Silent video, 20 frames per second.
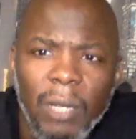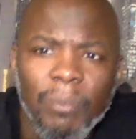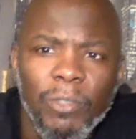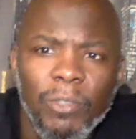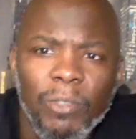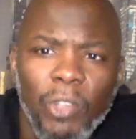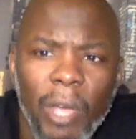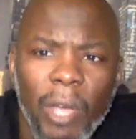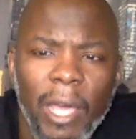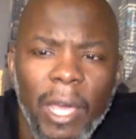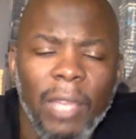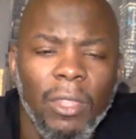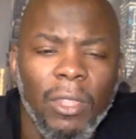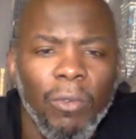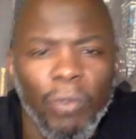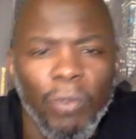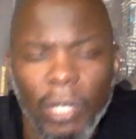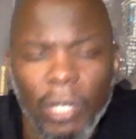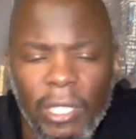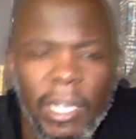So I have to
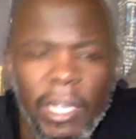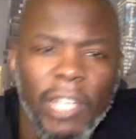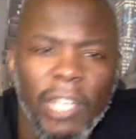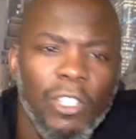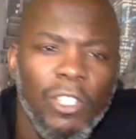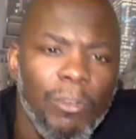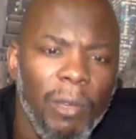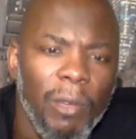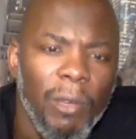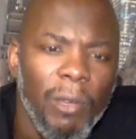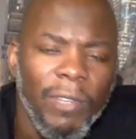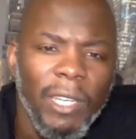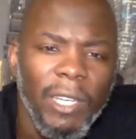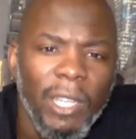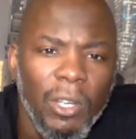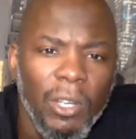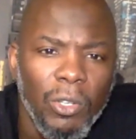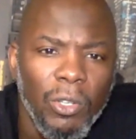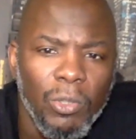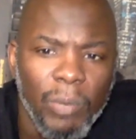reschedule my
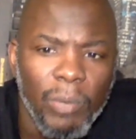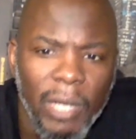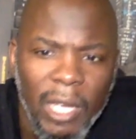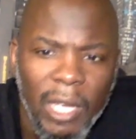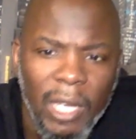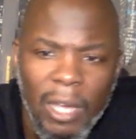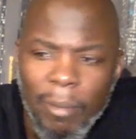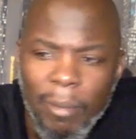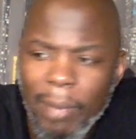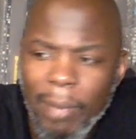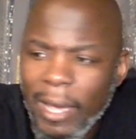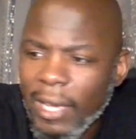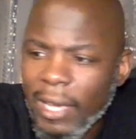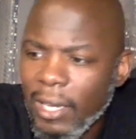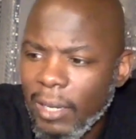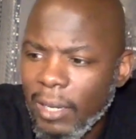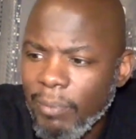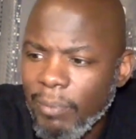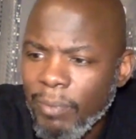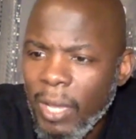videos when they come back
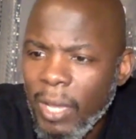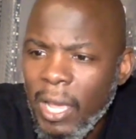up.